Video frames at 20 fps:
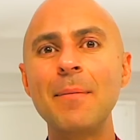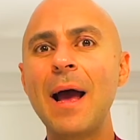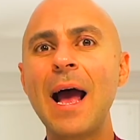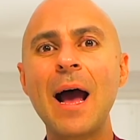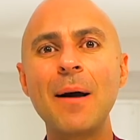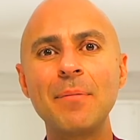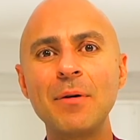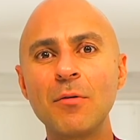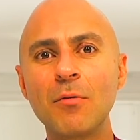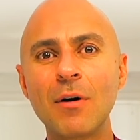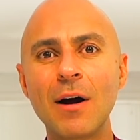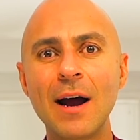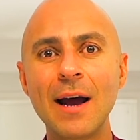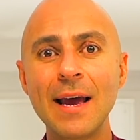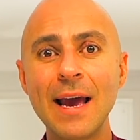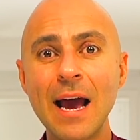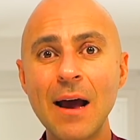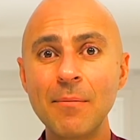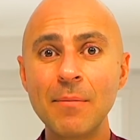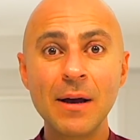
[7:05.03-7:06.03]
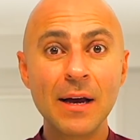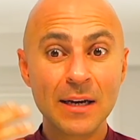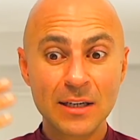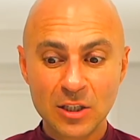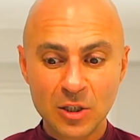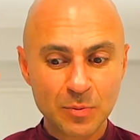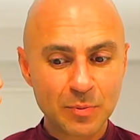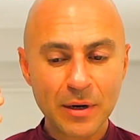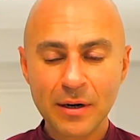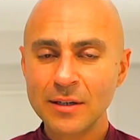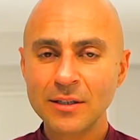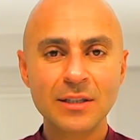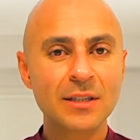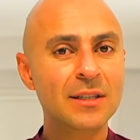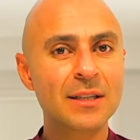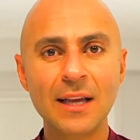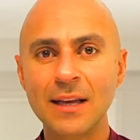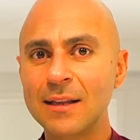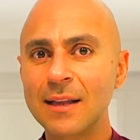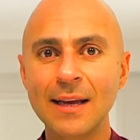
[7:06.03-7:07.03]
happy where I am. Spirit's
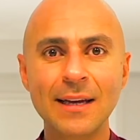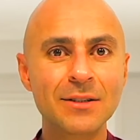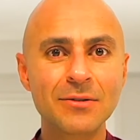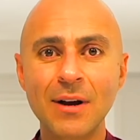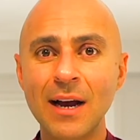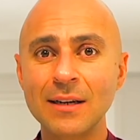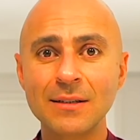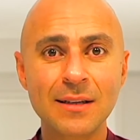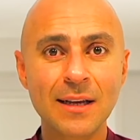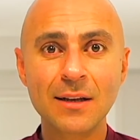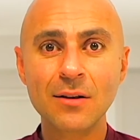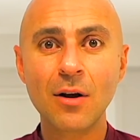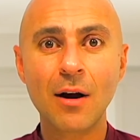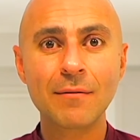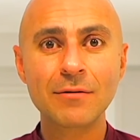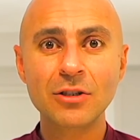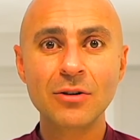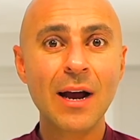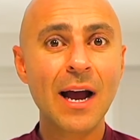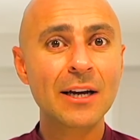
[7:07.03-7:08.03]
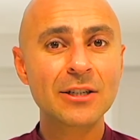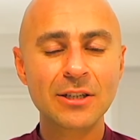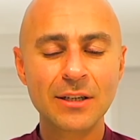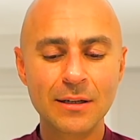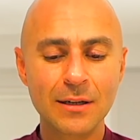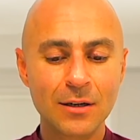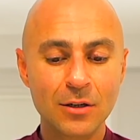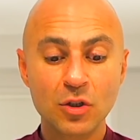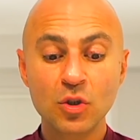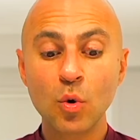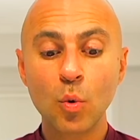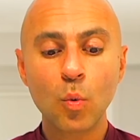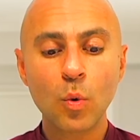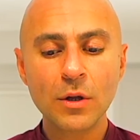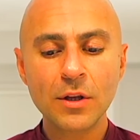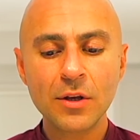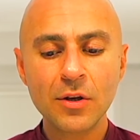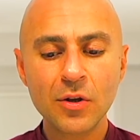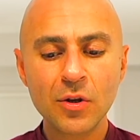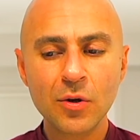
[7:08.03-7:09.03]
just like attracts, like law of attraction. So
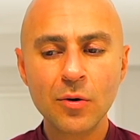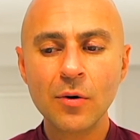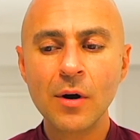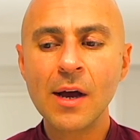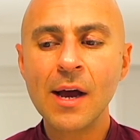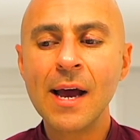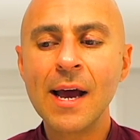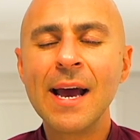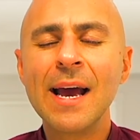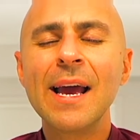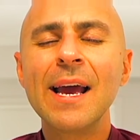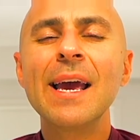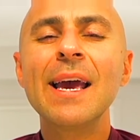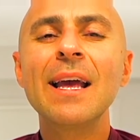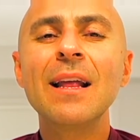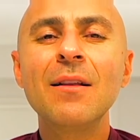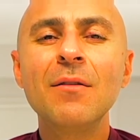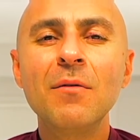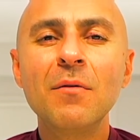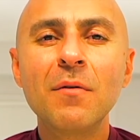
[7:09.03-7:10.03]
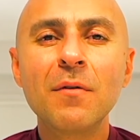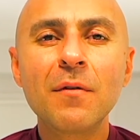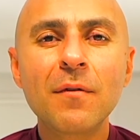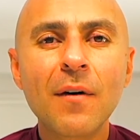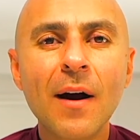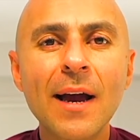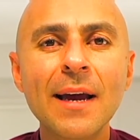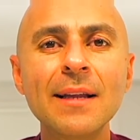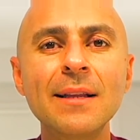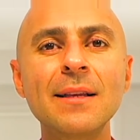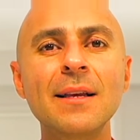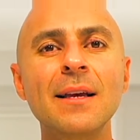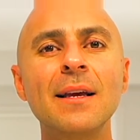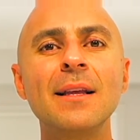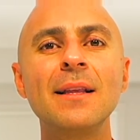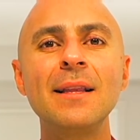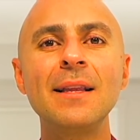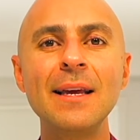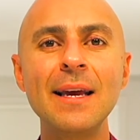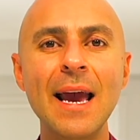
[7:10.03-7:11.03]
what do? Invite
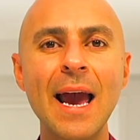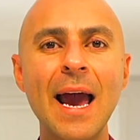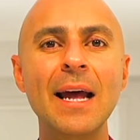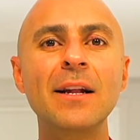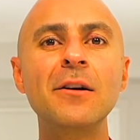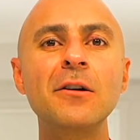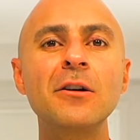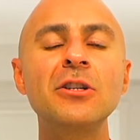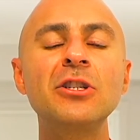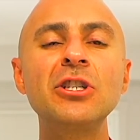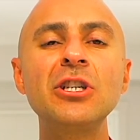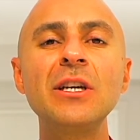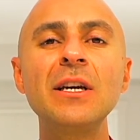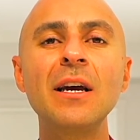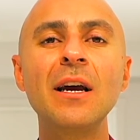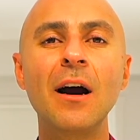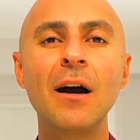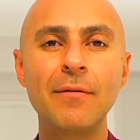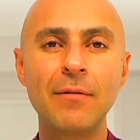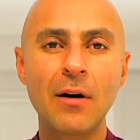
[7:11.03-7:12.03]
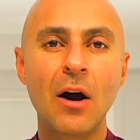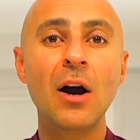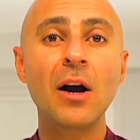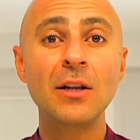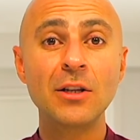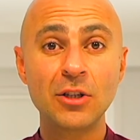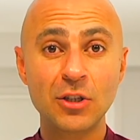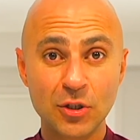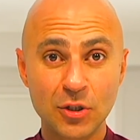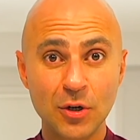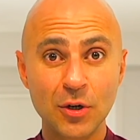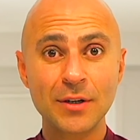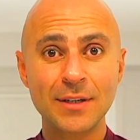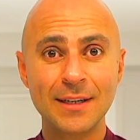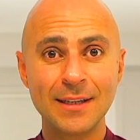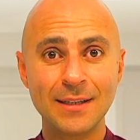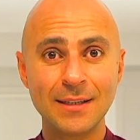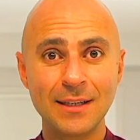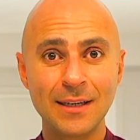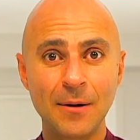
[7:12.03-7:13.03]
the energy of
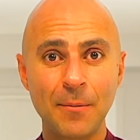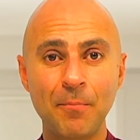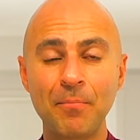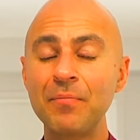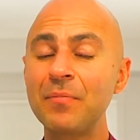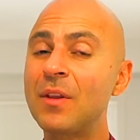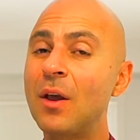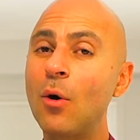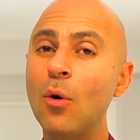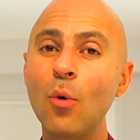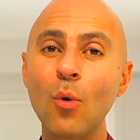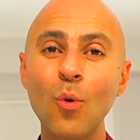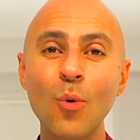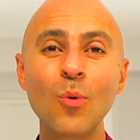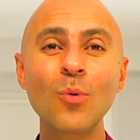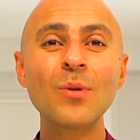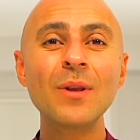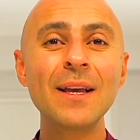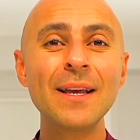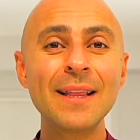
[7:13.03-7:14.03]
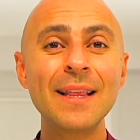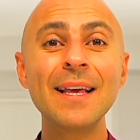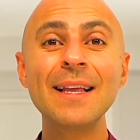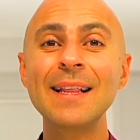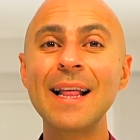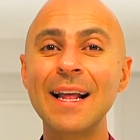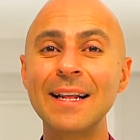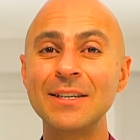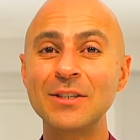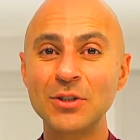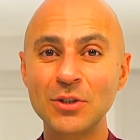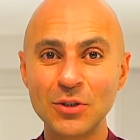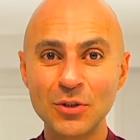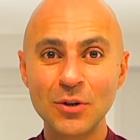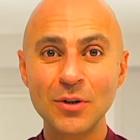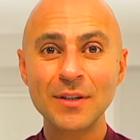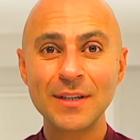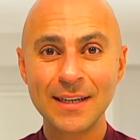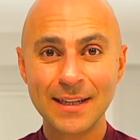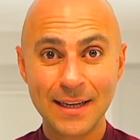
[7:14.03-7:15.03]
uncertainty. The only thing that is
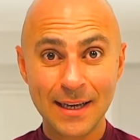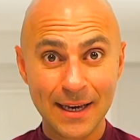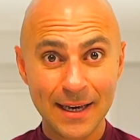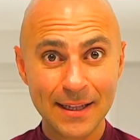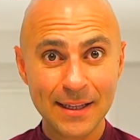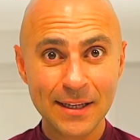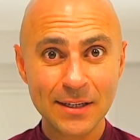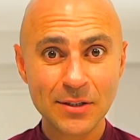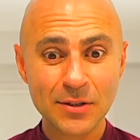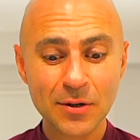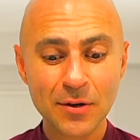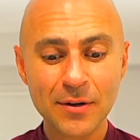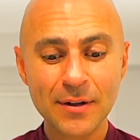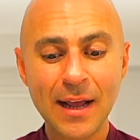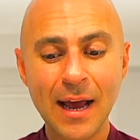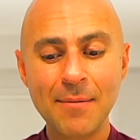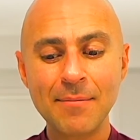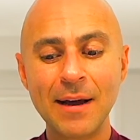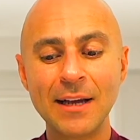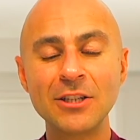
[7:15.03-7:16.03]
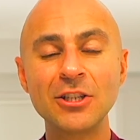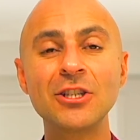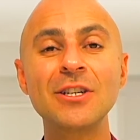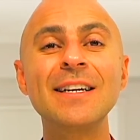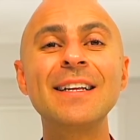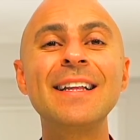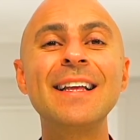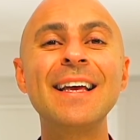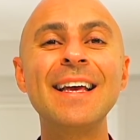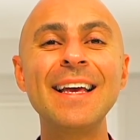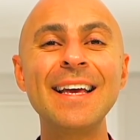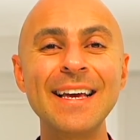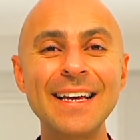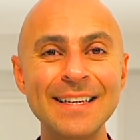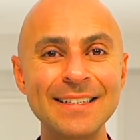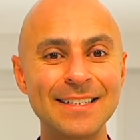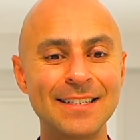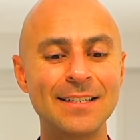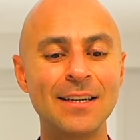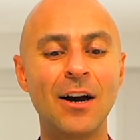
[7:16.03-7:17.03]
certain in this third dimension
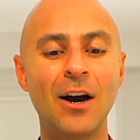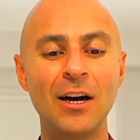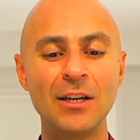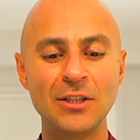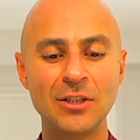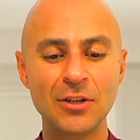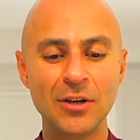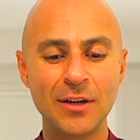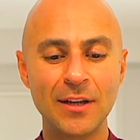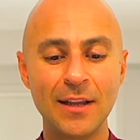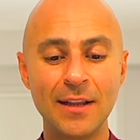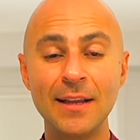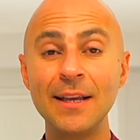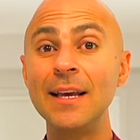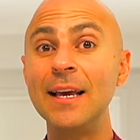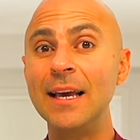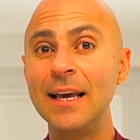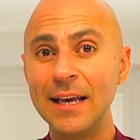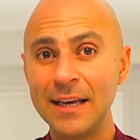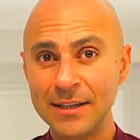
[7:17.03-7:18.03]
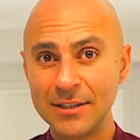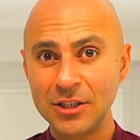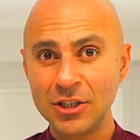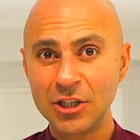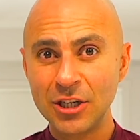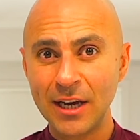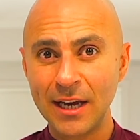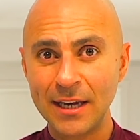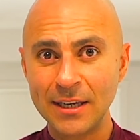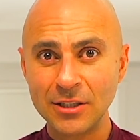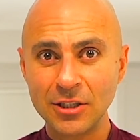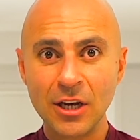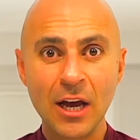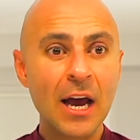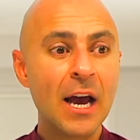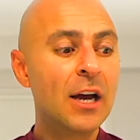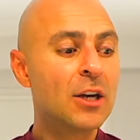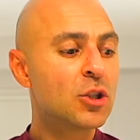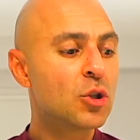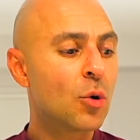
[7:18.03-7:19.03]
is uncertainty, is change.
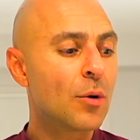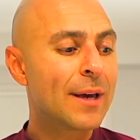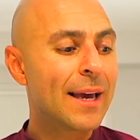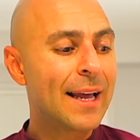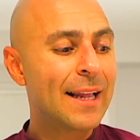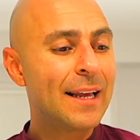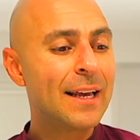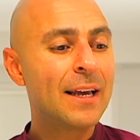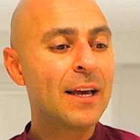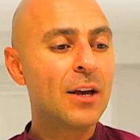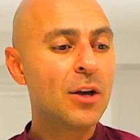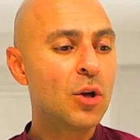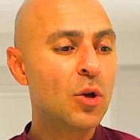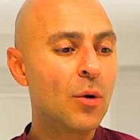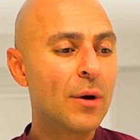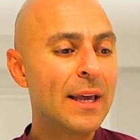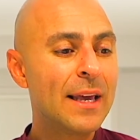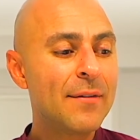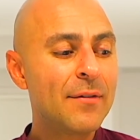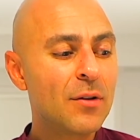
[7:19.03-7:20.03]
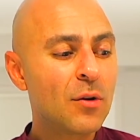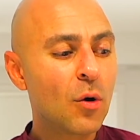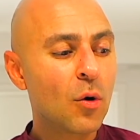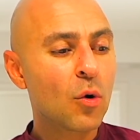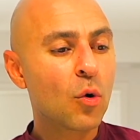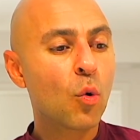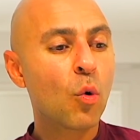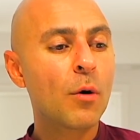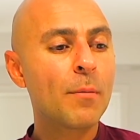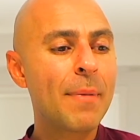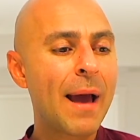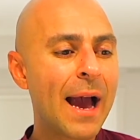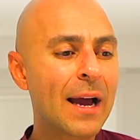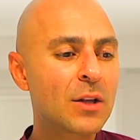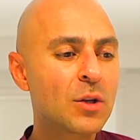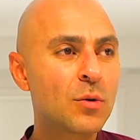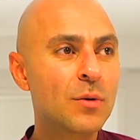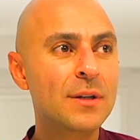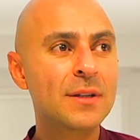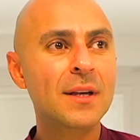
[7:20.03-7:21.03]
So getting, you know, even though going back
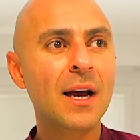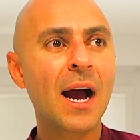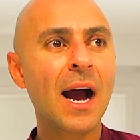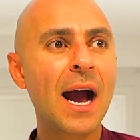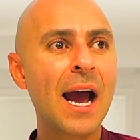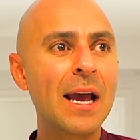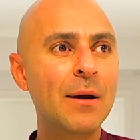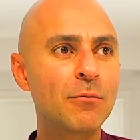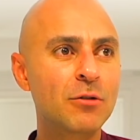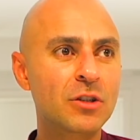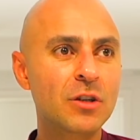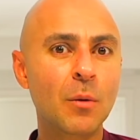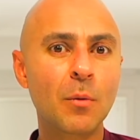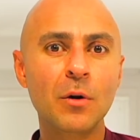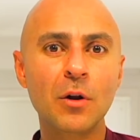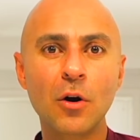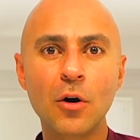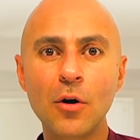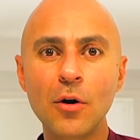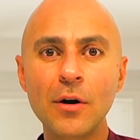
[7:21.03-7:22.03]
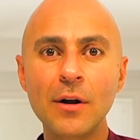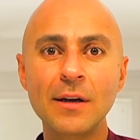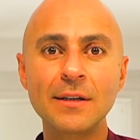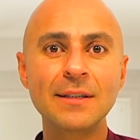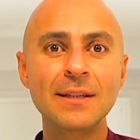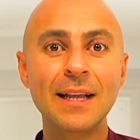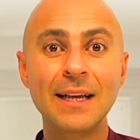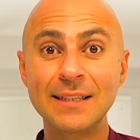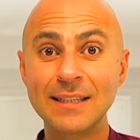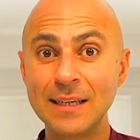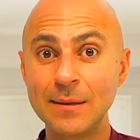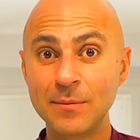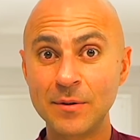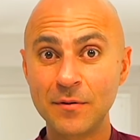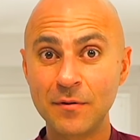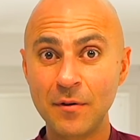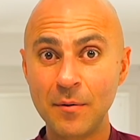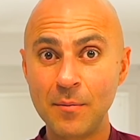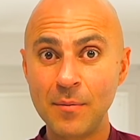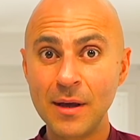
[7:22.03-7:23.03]
to a time where someone hurt us that seems
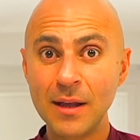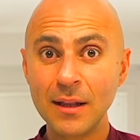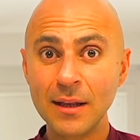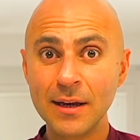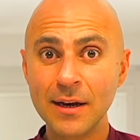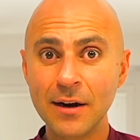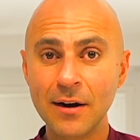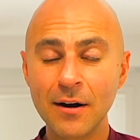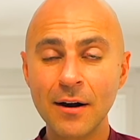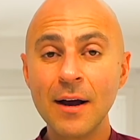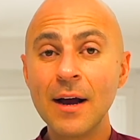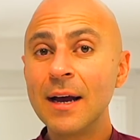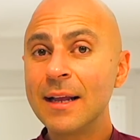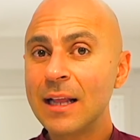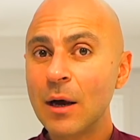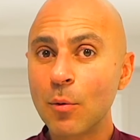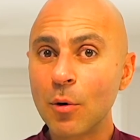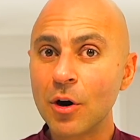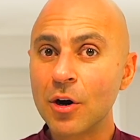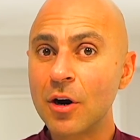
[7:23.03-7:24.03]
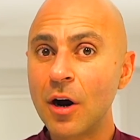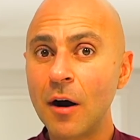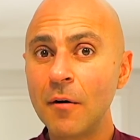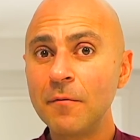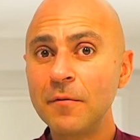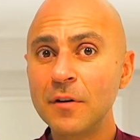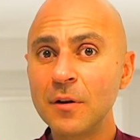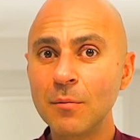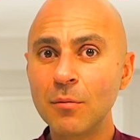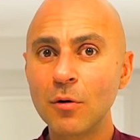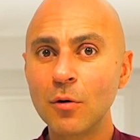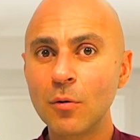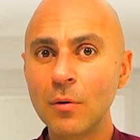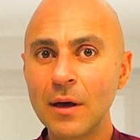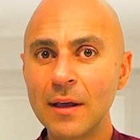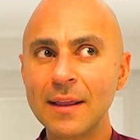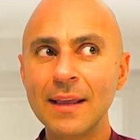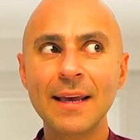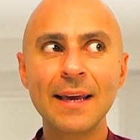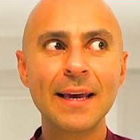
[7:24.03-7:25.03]
familiar, that we're comfortable
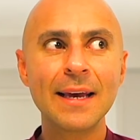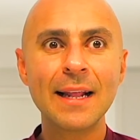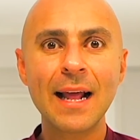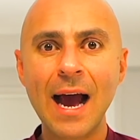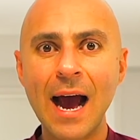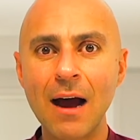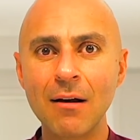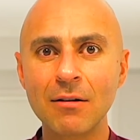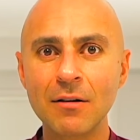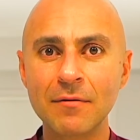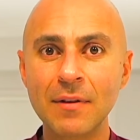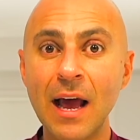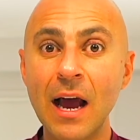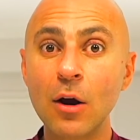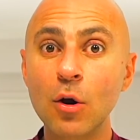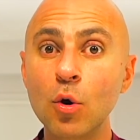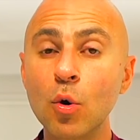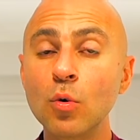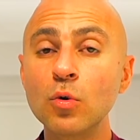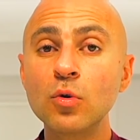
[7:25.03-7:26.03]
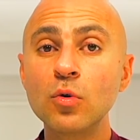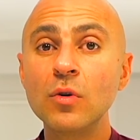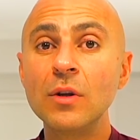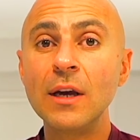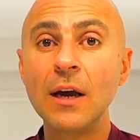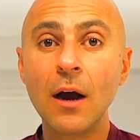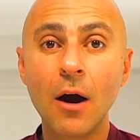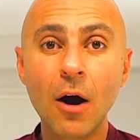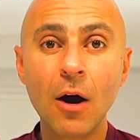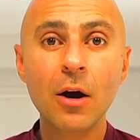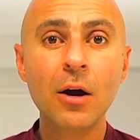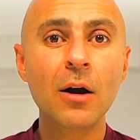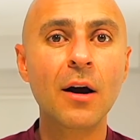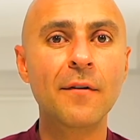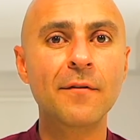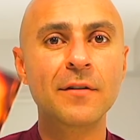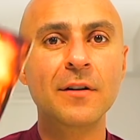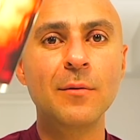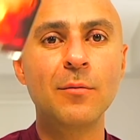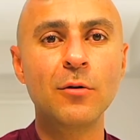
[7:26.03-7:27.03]
with, get out of that. Go to the
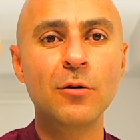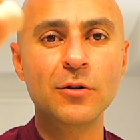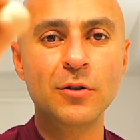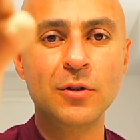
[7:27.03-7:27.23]
uncomfortable